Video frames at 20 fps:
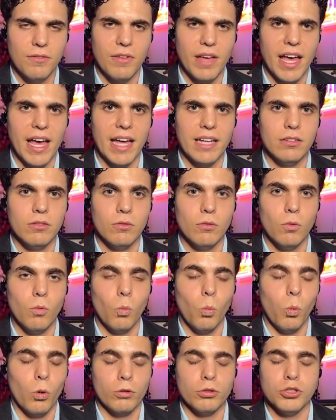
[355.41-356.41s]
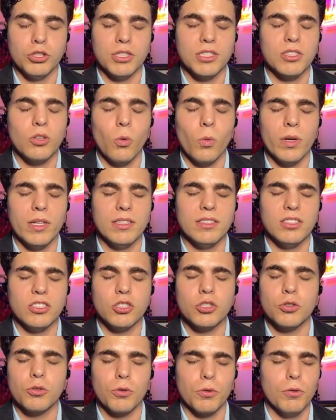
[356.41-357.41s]
that were just going
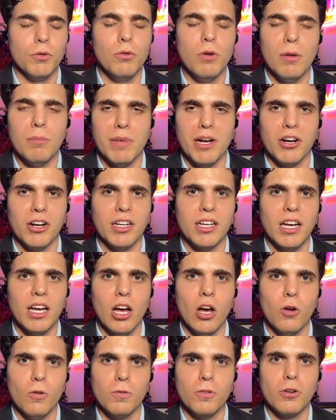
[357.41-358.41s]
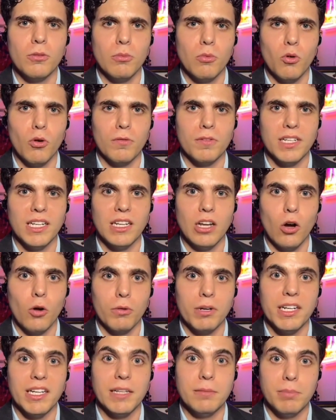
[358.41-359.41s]
to screw America over more than it
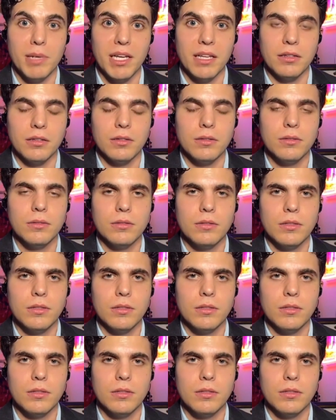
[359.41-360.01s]
already had been.